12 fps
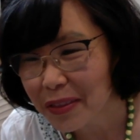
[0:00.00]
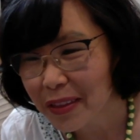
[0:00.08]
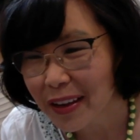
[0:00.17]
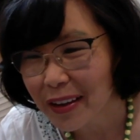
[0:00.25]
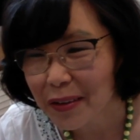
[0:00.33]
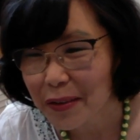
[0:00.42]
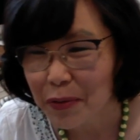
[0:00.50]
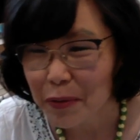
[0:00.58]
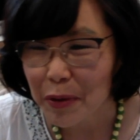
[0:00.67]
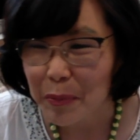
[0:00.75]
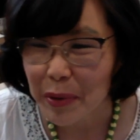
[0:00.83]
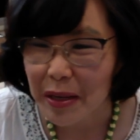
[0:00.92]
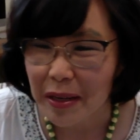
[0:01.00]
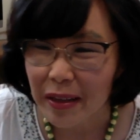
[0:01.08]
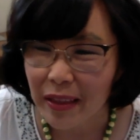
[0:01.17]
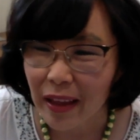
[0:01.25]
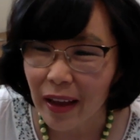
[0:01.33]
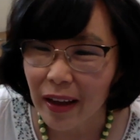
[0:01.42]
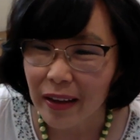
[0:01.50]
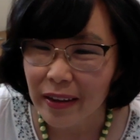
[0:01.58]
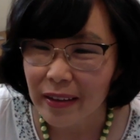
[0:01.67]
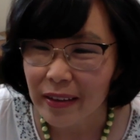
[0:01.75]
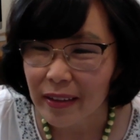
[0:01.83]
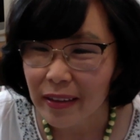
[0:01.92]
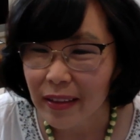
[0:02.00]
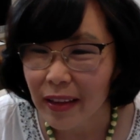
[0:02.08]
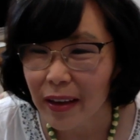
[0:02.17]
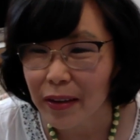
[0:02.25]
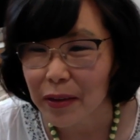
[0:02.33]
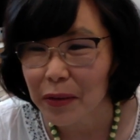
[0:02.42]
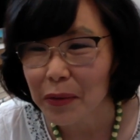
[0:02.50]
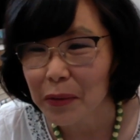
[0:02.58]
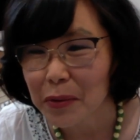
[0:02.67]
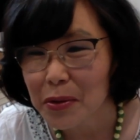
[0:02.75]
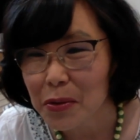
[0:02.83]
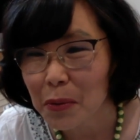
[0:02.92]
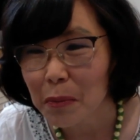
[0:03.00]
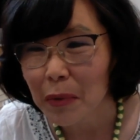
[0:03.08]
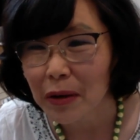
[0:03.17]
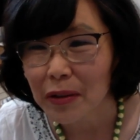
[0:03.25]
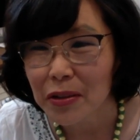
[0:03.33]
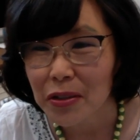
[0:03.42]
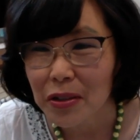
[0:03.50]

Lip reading: Thank you for repeating that. Thank you so much.